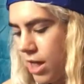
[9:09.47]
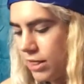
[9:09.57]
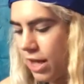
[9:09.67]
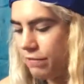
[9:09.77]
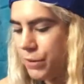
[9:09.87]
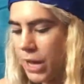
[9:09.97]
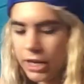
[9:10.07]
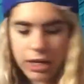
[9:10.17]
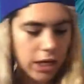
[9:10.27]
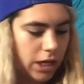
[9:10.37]
Love you,
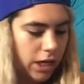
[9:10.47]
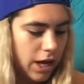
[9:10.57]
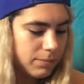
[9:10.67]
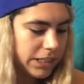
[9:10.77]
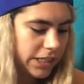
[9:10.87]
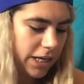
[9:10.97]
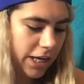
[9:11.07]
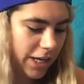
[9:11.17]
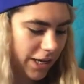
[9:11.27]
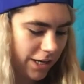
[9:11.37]
honey.
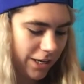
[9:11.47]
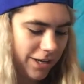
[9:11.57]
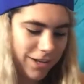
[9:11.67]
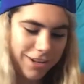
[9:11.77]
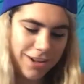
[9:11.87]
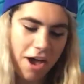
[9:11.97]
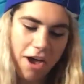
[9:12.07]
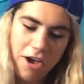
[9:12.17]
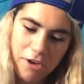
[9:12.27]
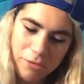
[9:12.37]
Obsidian.
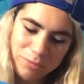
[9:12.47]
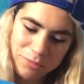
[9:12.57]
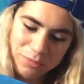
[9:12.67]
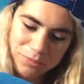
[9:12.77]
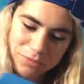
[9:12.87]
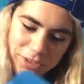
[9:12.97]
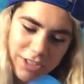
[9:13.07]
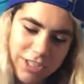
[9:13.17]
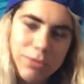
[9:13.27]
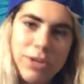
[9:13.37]

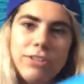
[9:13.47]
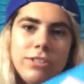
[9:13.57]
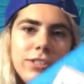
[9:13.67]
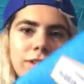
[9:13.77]
Let's see what else is